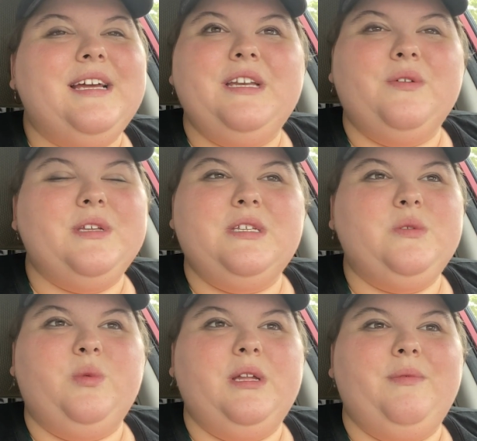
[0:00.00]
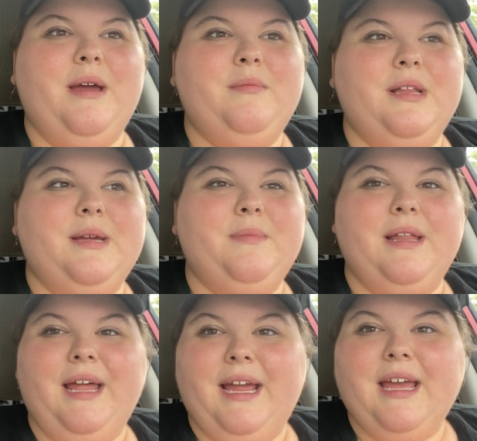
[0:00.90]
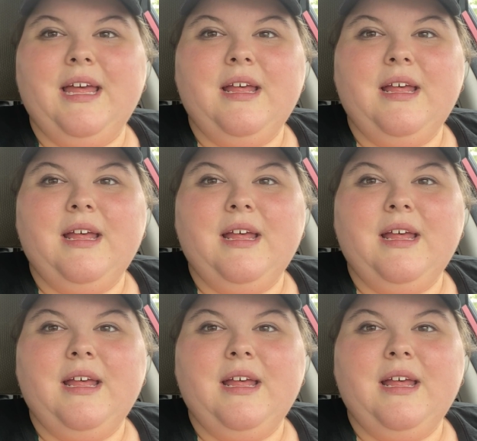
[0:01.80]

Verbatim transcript: I know this is really rambly, but like